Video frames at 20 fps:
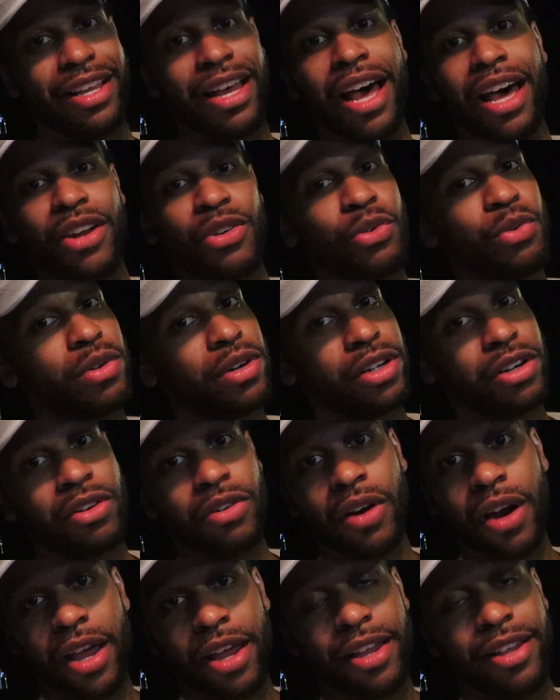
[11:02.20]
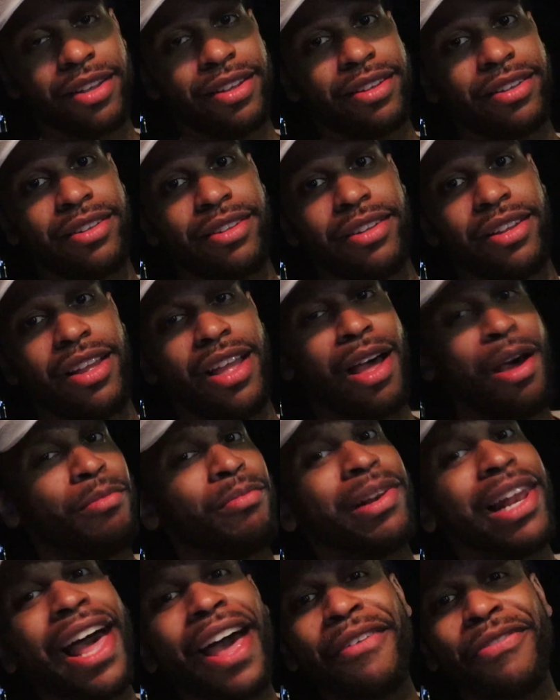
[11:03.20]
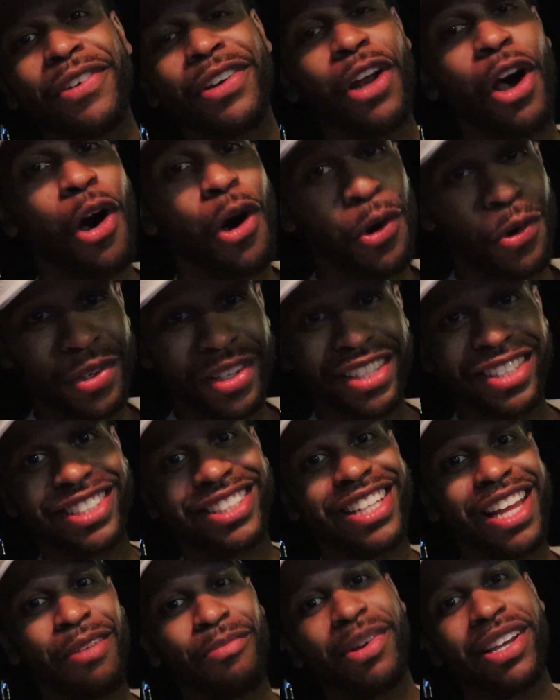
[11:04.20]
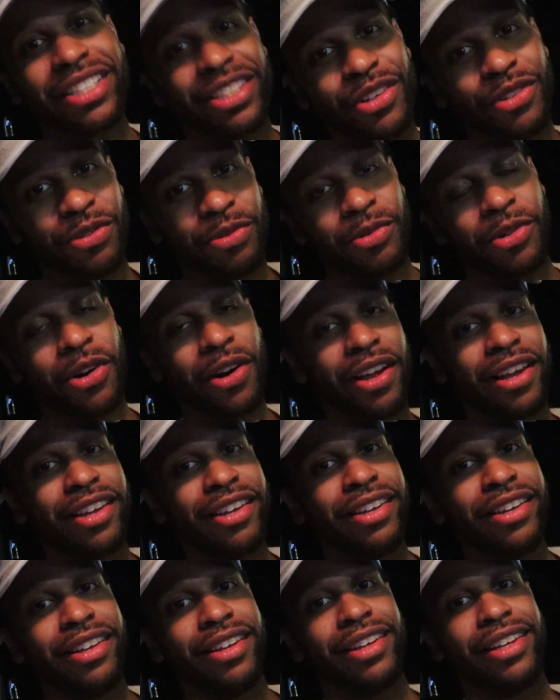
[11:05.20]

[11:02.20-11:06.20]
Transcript: I don't want to cry. I'm laughing only to stop myself from crying.